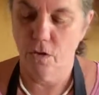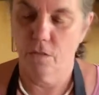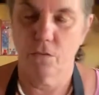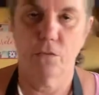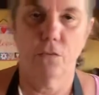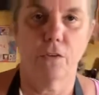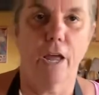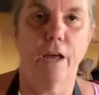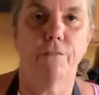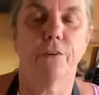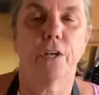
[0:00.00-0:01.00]
This is a
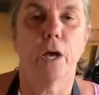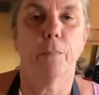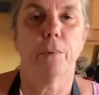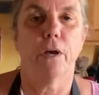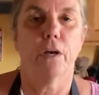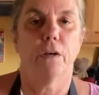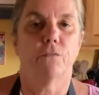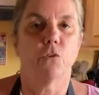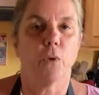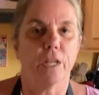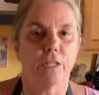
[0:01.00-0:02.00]
half a cup of
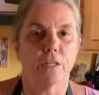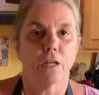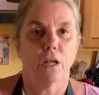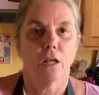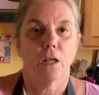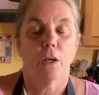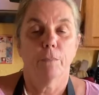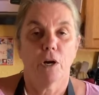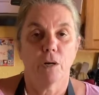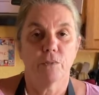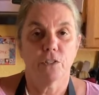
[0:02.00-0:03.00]
grated
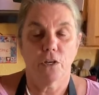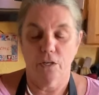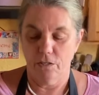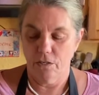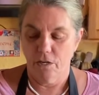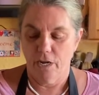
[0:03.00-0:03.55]
Parmesan.